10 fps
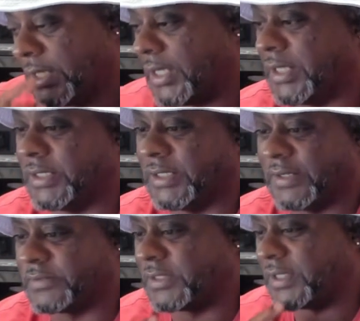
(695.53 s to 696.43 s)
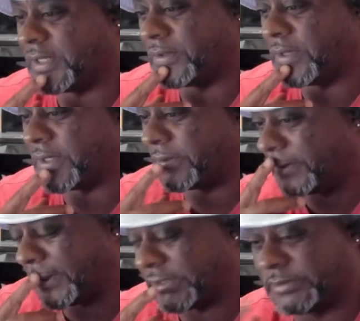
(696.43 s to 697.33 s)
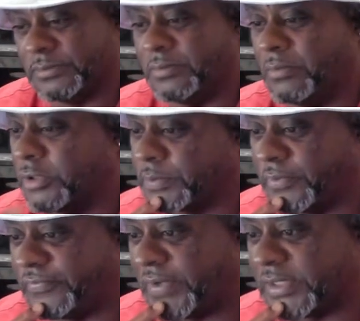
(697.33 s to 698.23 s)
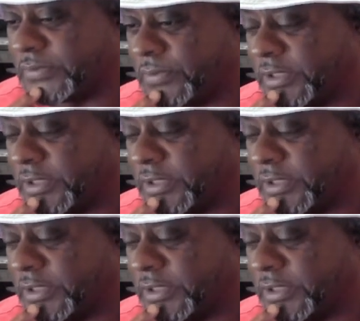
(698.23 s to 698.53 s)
And then after that, I don't, I don't know. That's multiple fights, right?